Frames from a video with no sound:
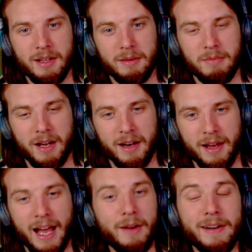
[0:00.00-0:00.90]
But
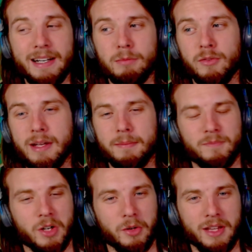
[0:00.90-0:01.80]
I know I did a movie
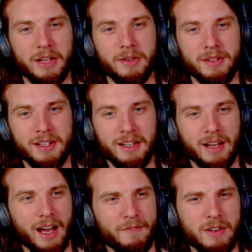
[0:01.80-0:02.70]
earlier,
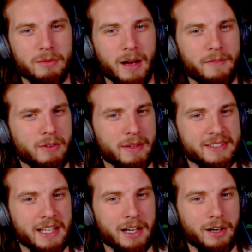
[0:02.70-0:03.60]
a few months
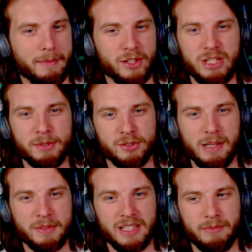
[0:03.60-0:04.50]
ago, about Jeepers
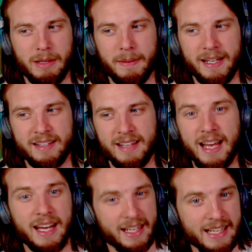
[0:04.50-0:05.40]
Creepers giving me a panic attack.
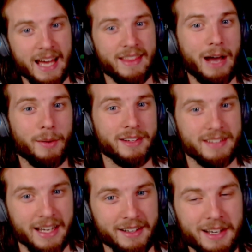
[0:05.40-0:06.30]
And yeah, that one
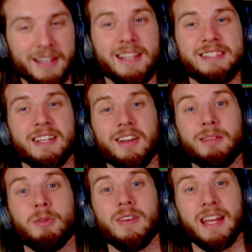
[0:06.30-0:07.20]
did. This is another
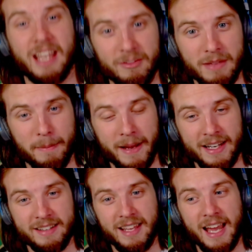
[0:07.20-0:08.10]
movie that gave me a panic
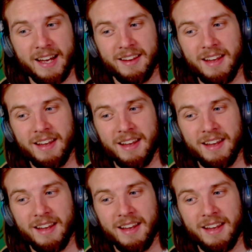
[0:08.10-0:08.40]
attack.